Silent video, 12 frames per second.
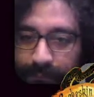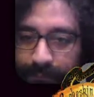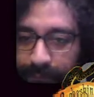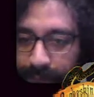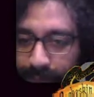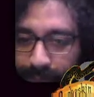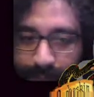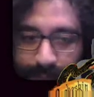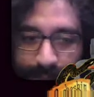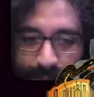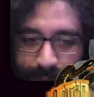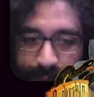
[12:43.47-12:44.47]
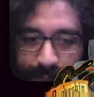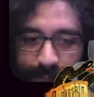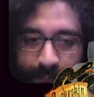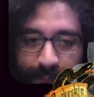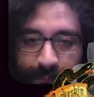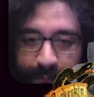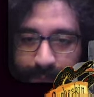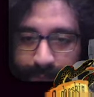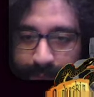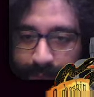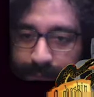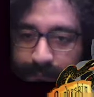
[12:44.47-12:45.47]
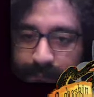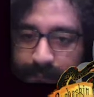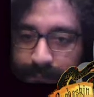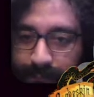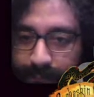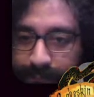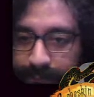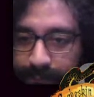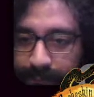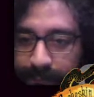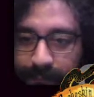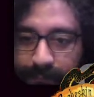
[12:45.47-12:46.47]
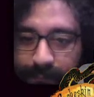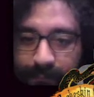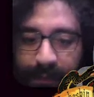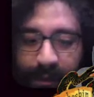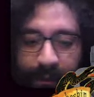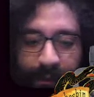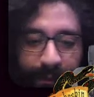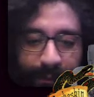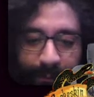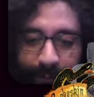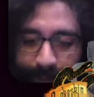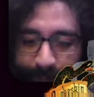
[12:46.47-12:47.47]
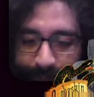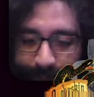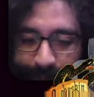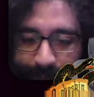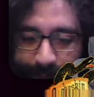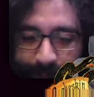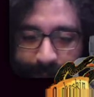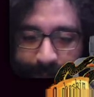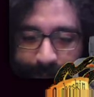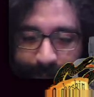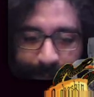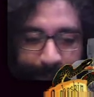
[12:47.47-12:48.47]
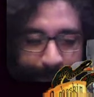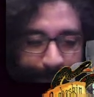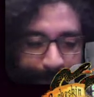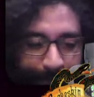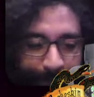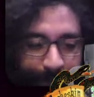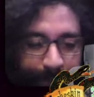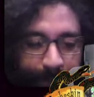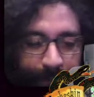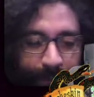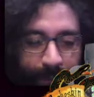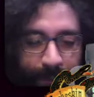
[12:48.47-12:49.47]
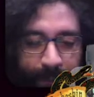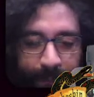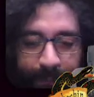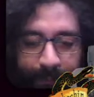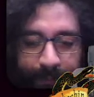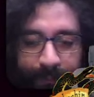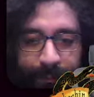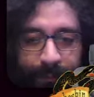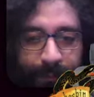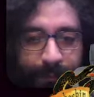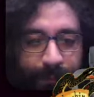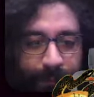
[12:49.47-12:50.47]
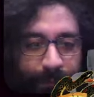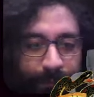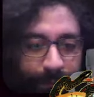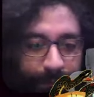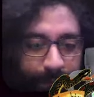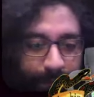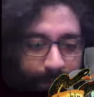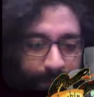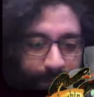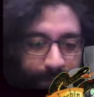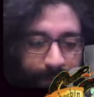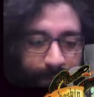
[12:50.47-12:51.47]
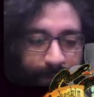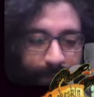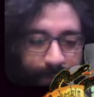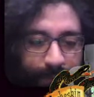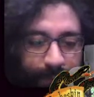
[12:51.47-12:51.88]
So we noticed that at that stage, this kind of spreading, the way it spread and the way it happened, definitely had a big